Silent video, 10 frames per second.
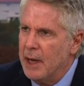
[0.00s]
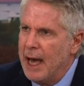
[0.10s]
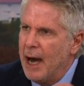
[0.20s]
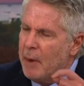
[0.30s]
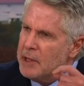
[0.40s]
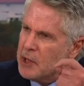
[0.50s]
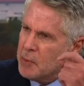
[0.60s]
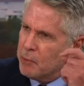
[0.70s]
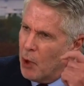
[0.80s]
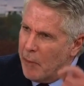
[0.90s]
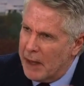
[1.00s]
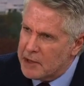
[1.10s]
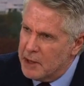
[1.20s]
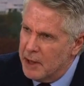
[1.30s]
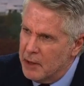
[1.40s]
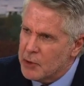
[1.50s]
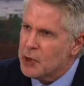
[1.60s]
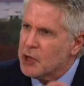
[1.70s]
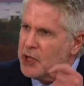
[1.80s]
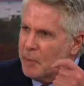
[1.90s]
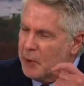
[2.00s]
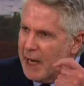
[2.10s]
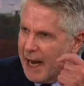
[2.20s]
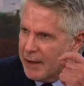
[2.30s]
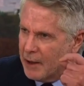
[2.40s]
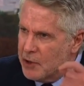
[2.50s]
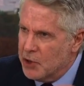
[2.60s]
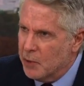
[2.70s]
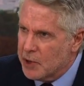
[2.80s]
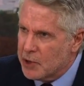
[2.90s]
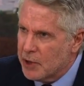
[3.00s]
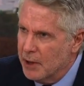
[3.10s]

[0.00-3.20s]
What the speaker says: How is this pro-Palestinian, or is it simply anti-Jewish